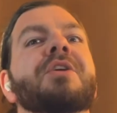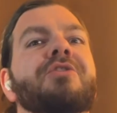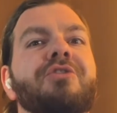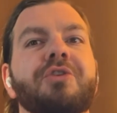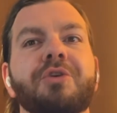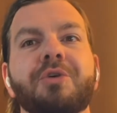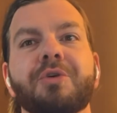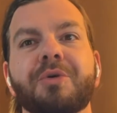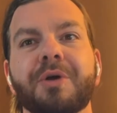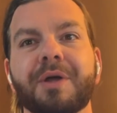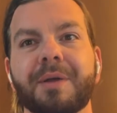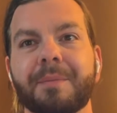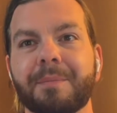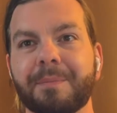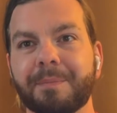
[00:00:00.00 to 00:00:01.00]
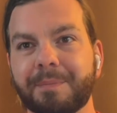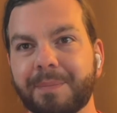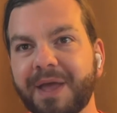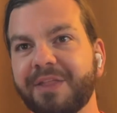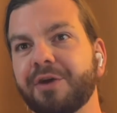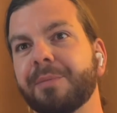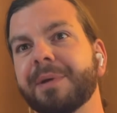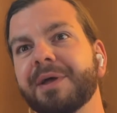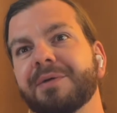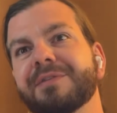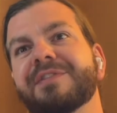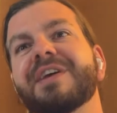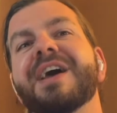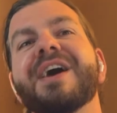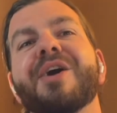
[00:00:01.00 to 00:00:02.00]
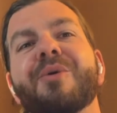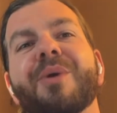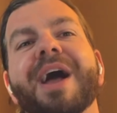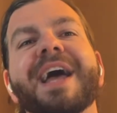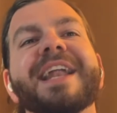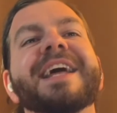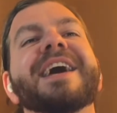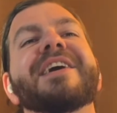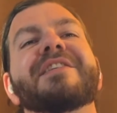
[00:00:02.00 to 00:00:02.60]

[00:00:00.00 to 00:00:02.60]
to pay their bills, right?